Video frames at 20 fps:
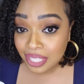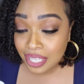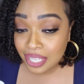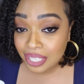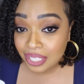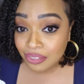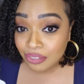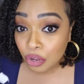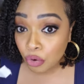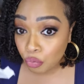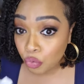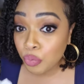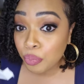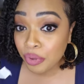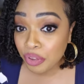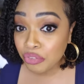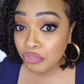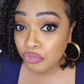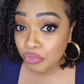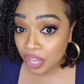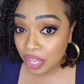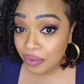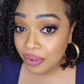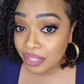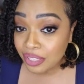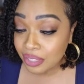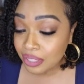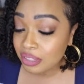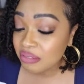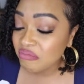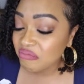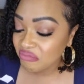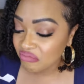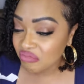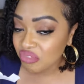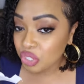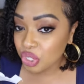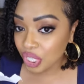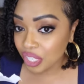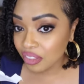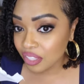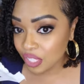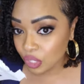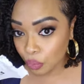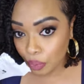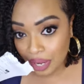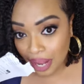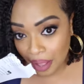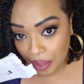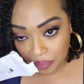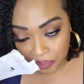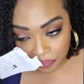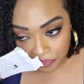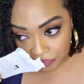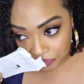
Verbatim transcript: a root beer fragrance, check this one out.